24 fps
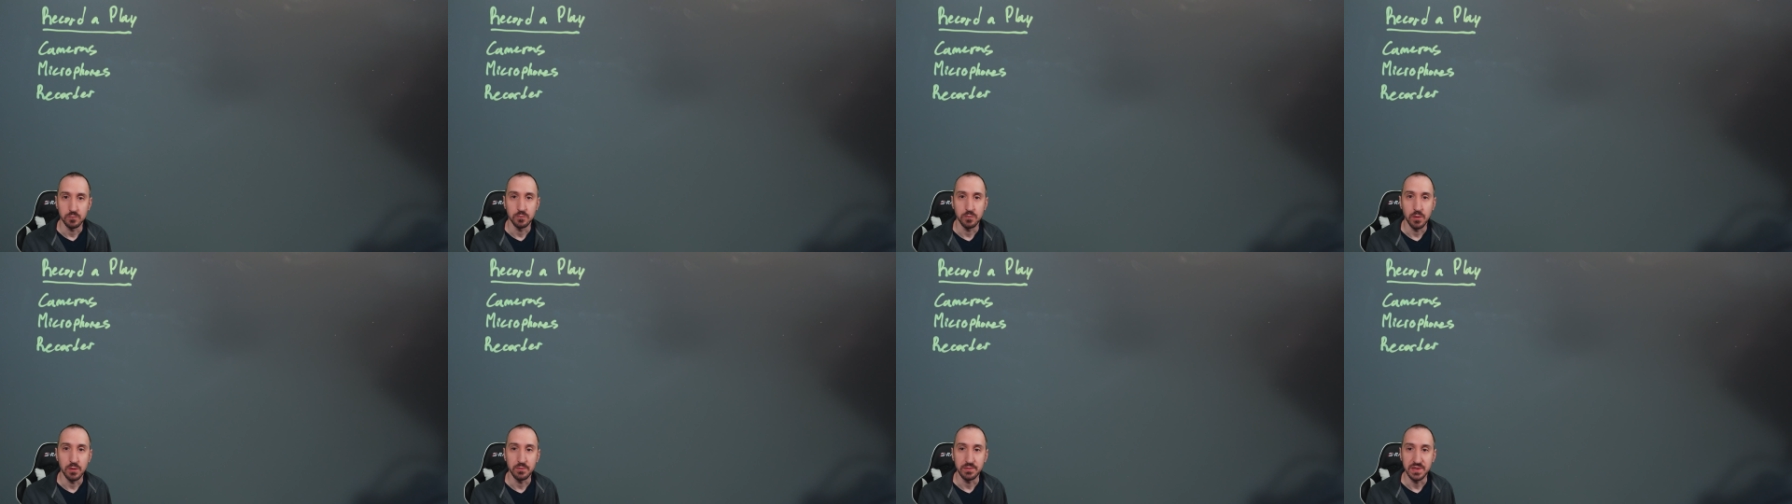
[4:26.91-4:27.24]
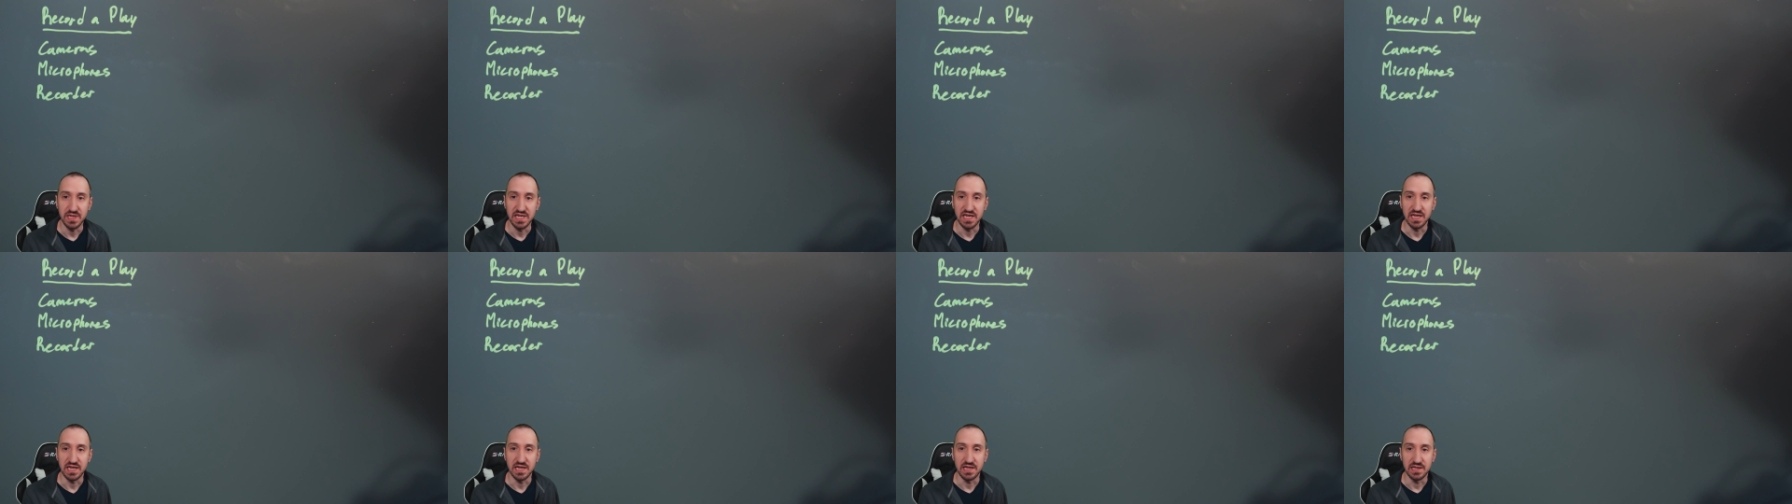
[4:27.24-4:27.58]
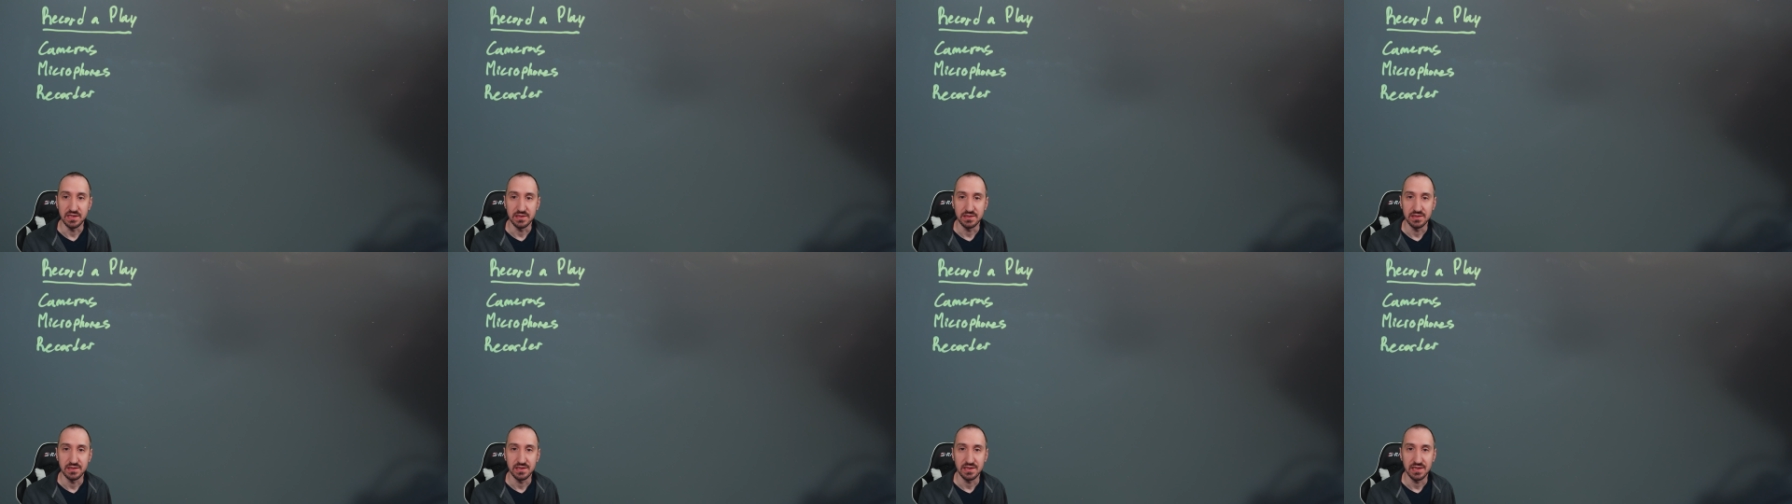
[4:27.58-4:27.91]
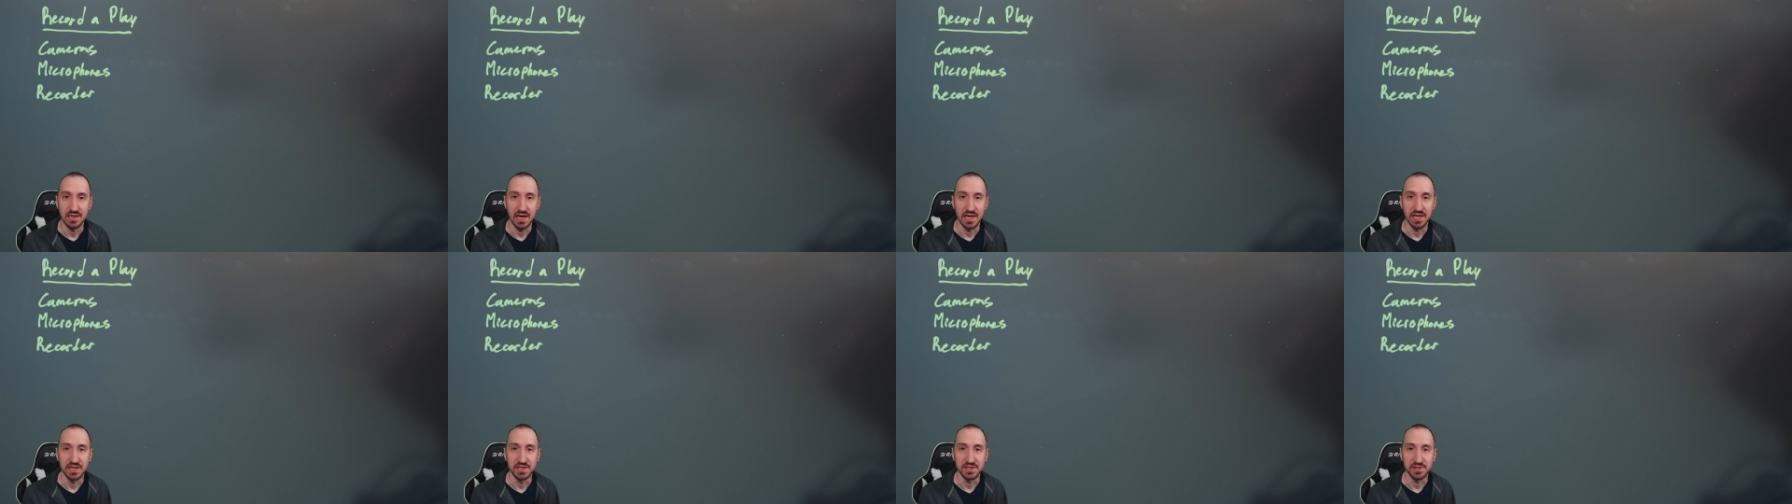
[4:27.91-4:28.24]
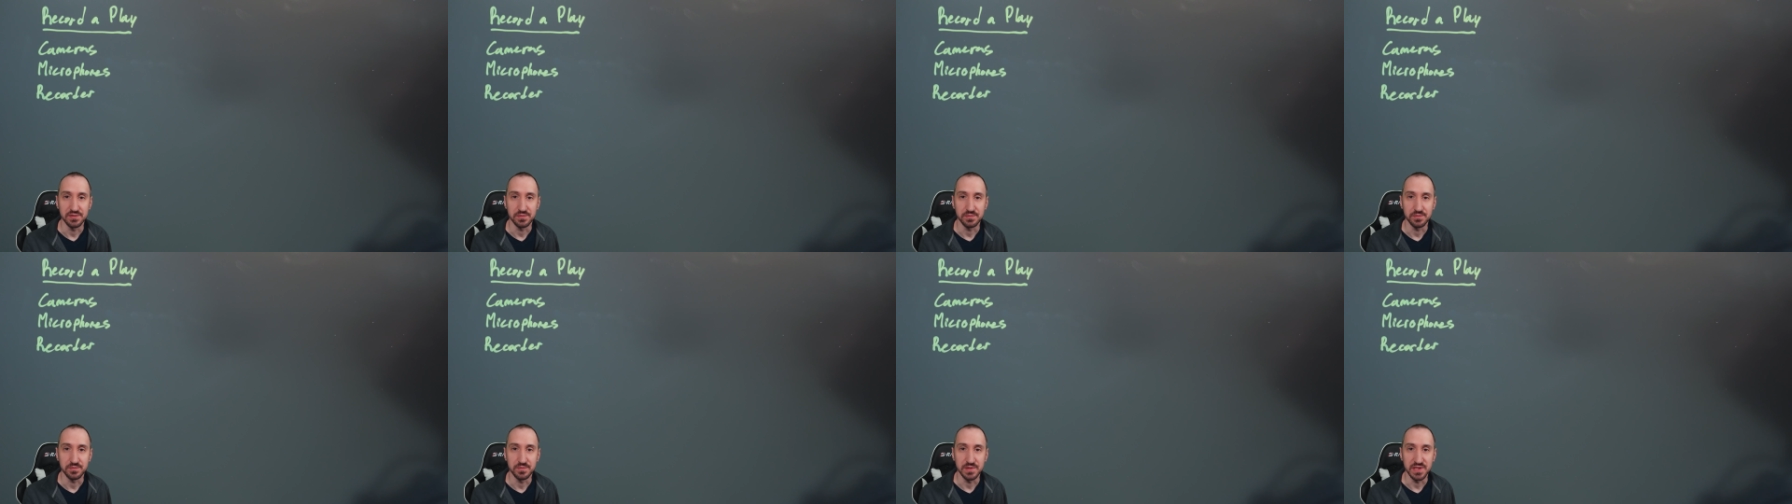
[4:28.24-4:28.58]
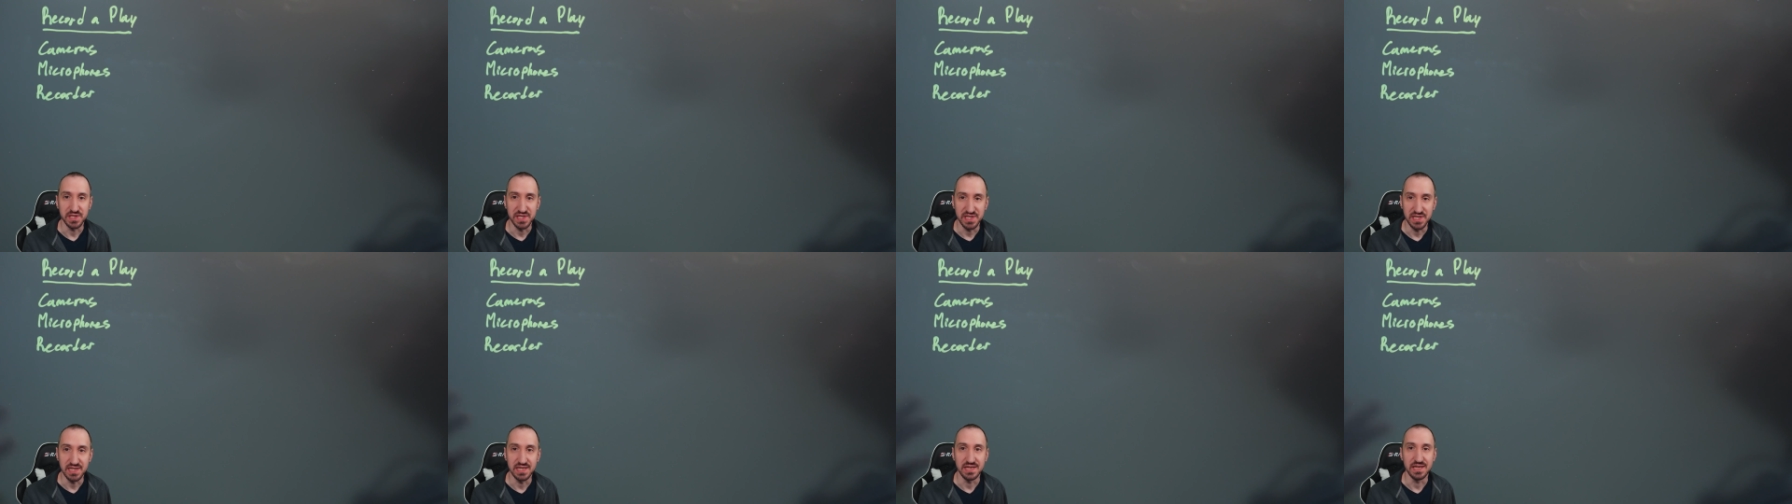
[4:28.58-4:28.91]
what we need as we
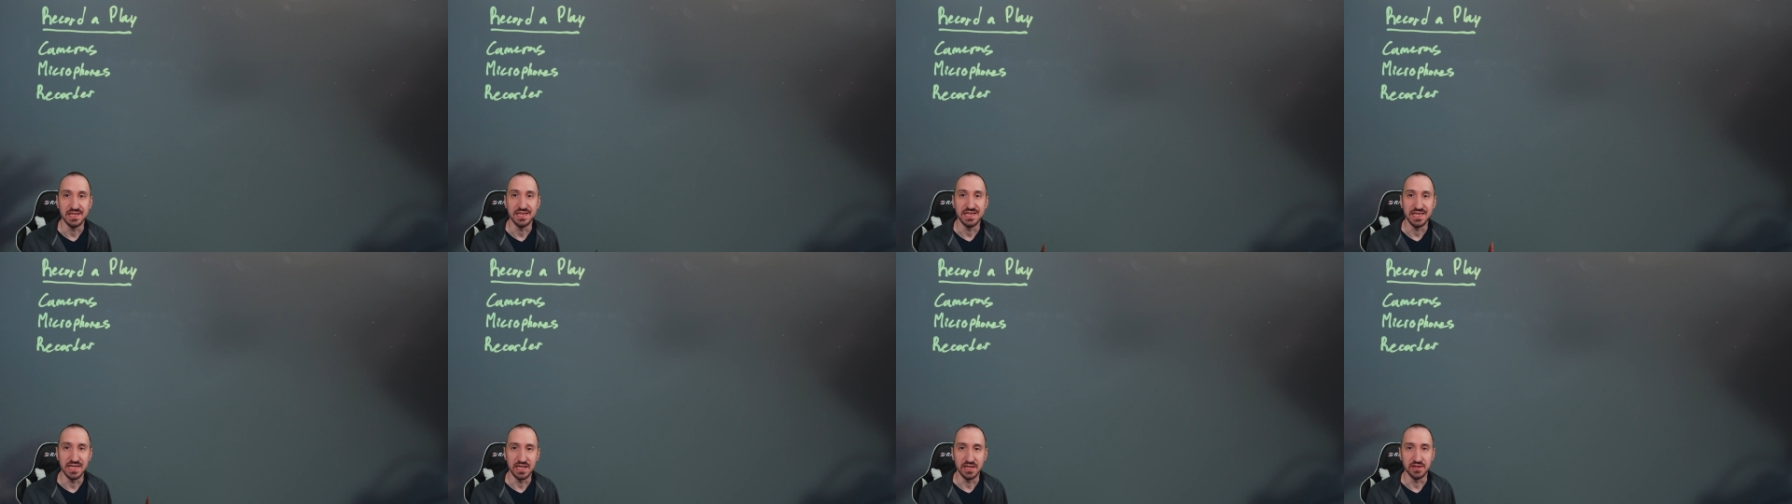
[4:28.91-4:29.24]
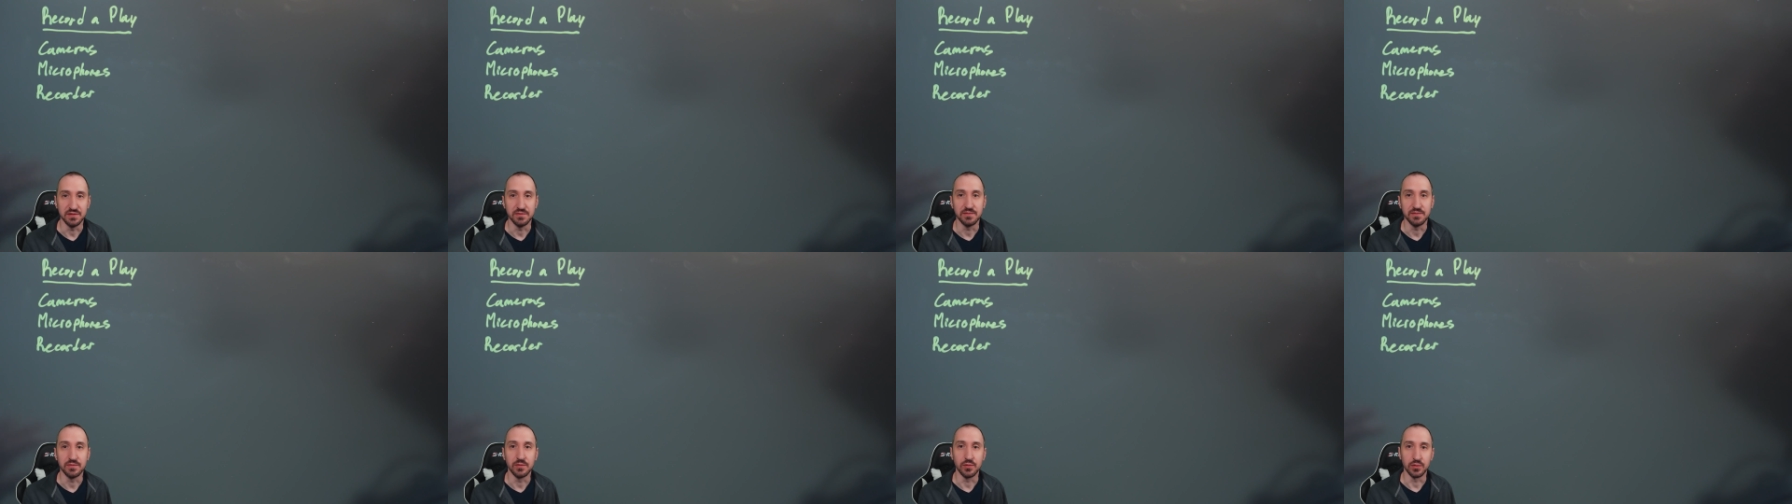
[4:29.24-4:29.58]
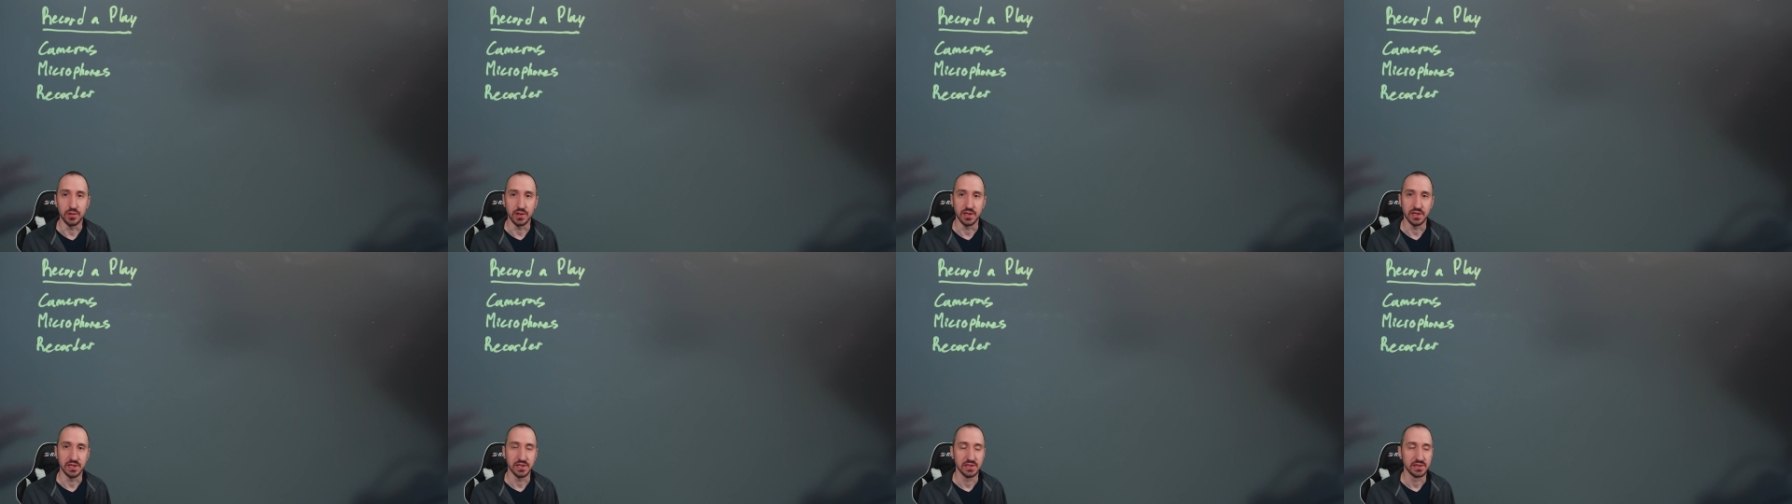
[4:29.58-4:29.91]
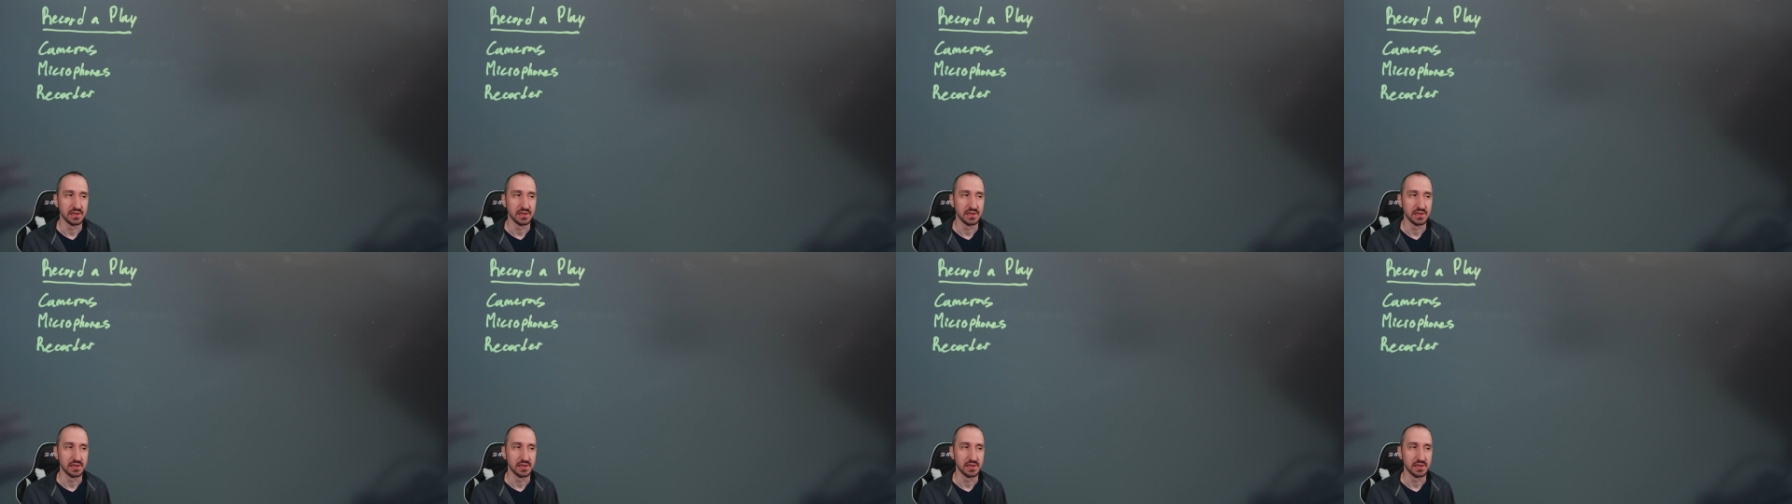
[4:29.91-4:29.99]
see the need for it.